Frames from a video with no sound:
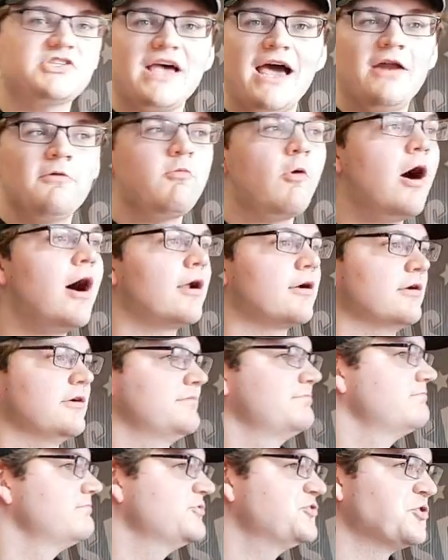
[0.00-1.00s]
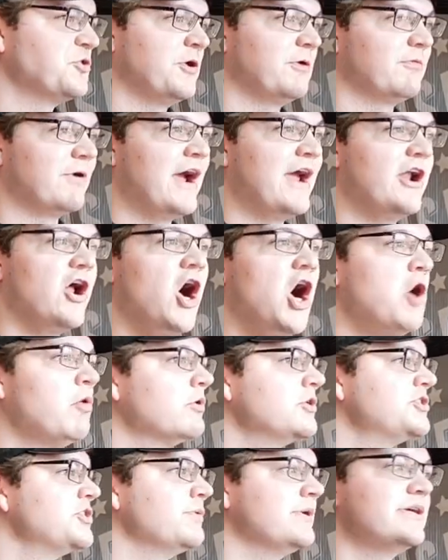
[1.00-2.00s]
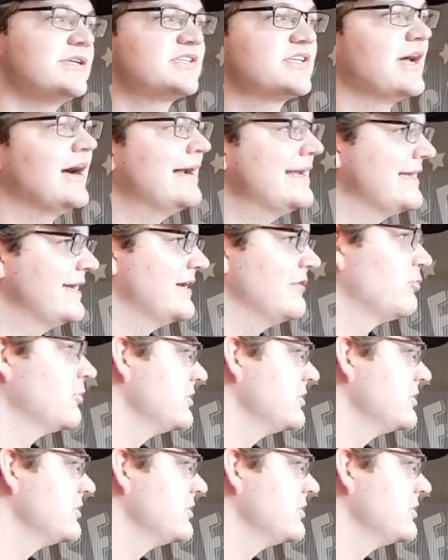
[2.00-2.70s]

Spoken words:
add water to it, right? All we're doing is cutting it, we're